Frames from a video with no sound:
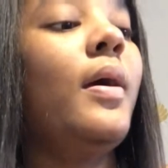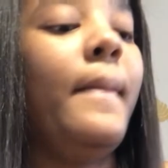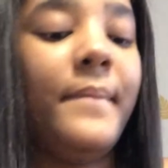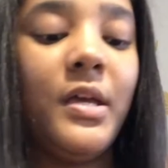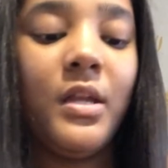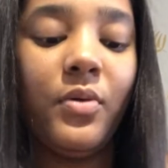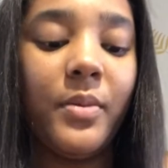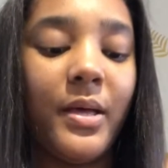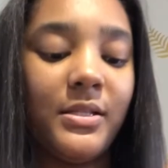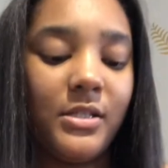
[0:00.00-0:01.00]
But anyway,
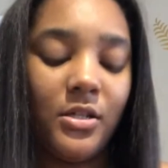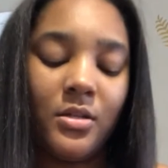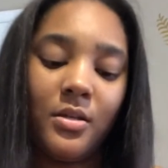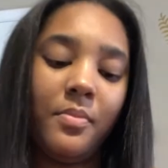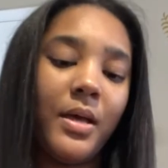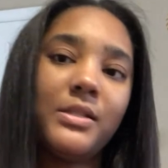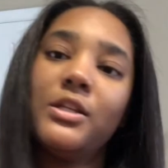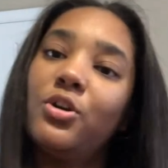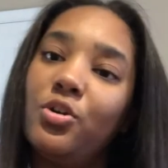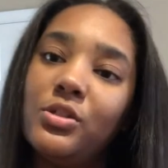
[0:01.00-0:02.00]
back to the
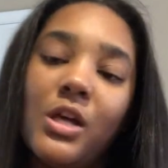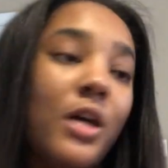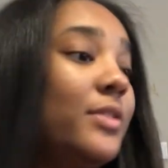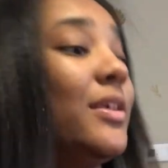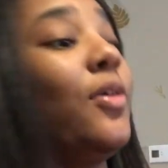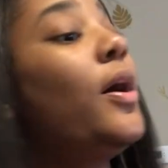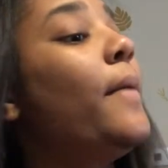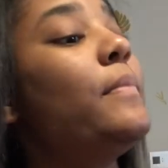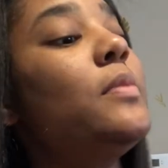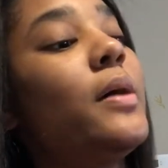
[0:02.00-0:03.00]
girl talk. So
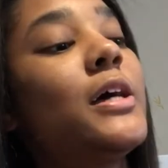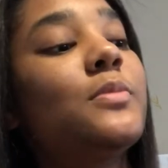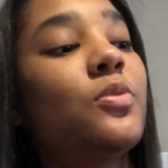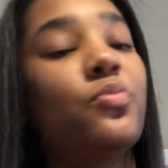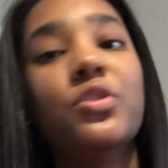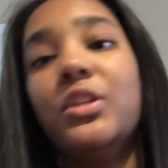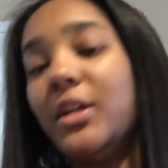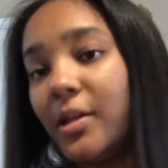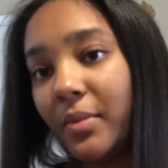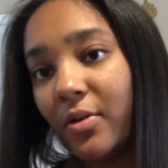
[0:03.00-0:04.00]
me and my husband were
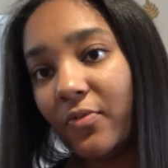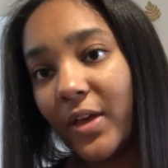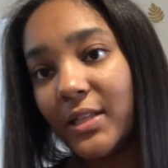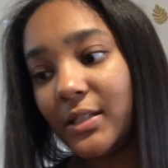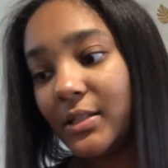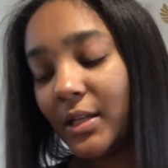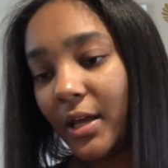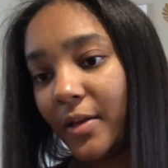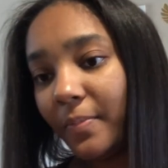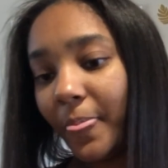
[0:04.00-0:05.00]
thinking about fasting
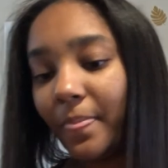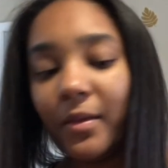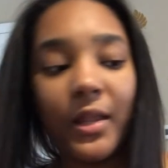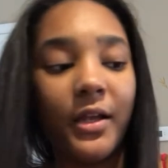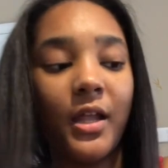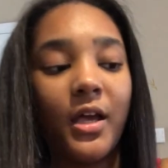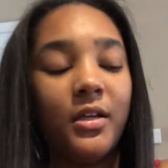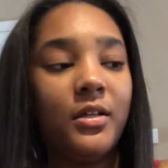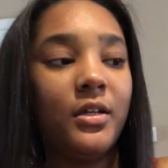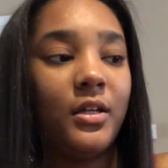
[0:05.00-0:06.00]
today, like not
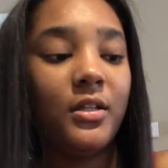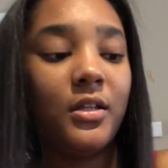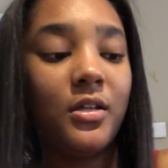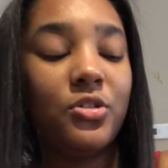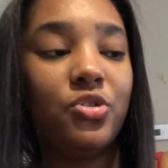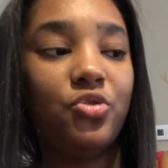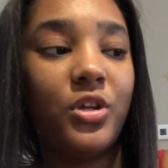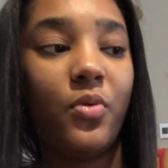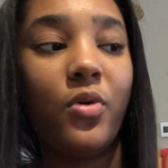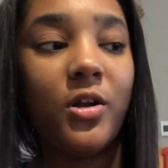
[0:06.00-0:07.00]
eating anything and just
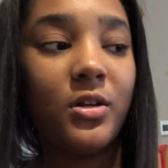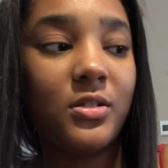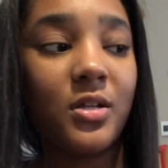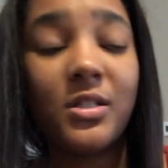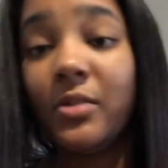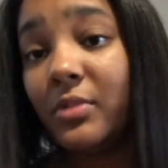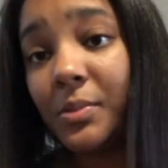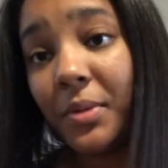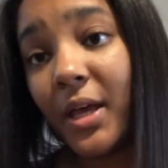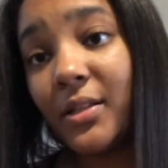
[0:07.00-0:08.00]
drinking water because our stomach's
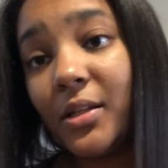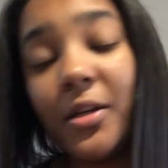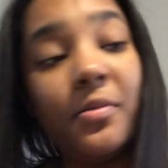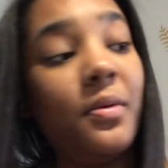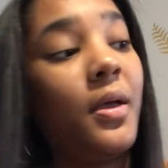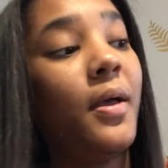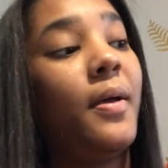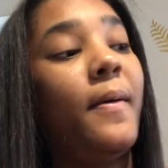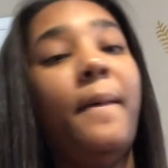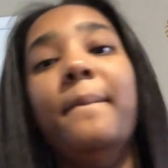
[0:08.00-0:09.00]
been acting up.
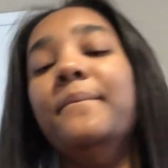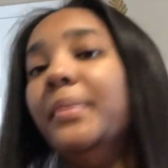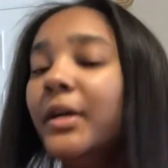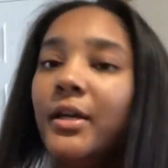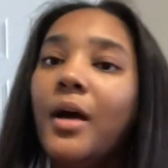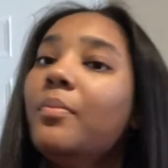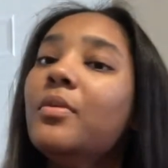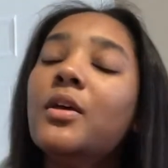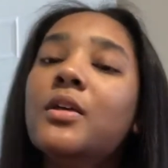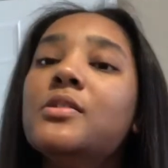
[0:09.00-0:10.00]
But
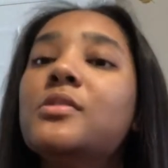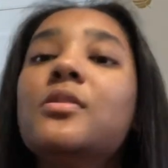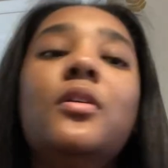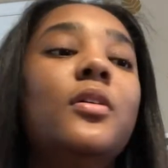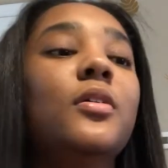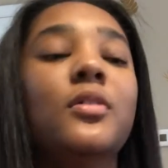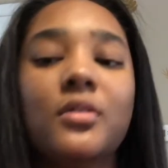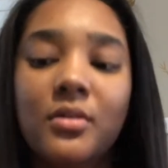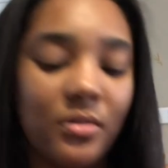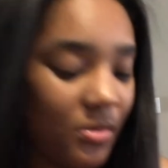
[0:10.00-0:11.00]
it's
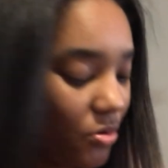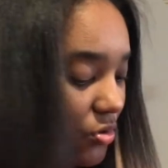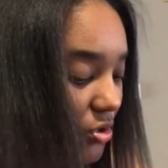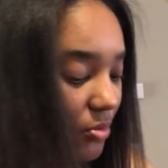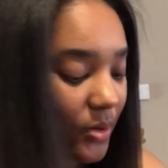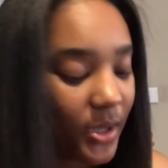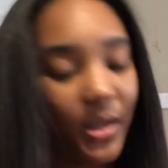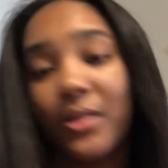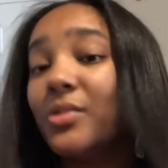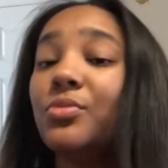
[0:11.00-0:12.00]
going on probably
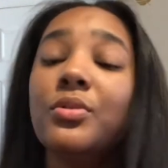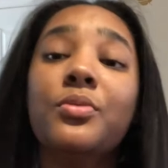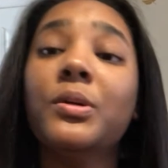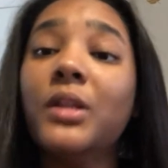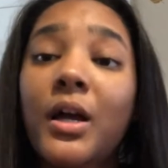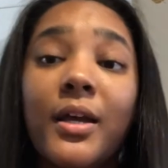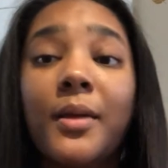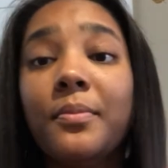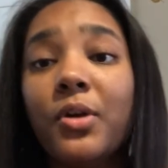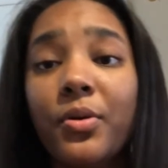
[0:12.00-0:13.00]
like 2 or 3 o'clock, and
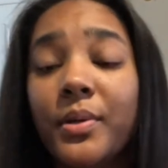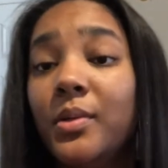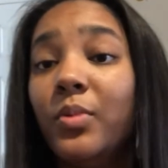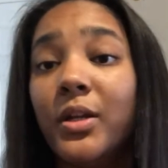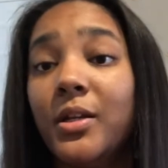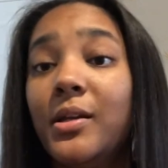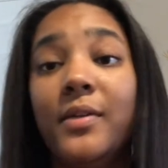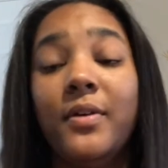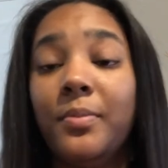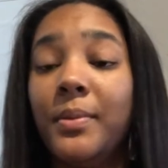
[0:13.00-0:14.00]
I'm already ready to give
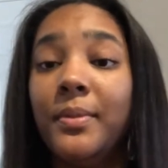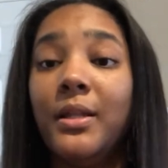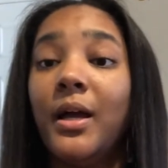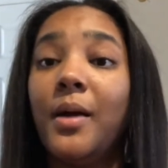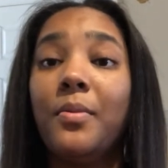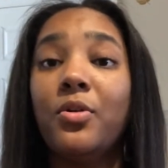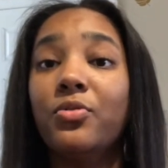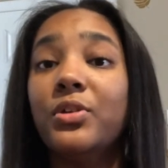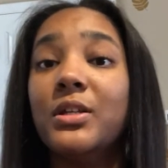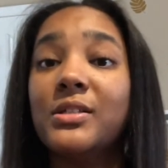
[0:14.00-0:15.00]
up and be like, I'm hungry,
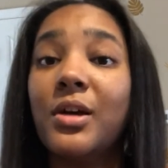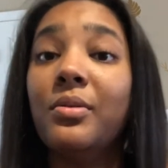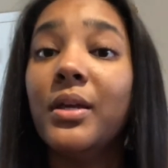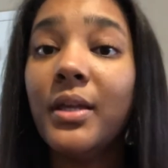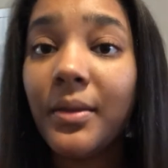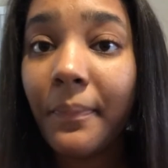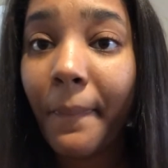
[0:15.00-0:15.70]
let's go eat.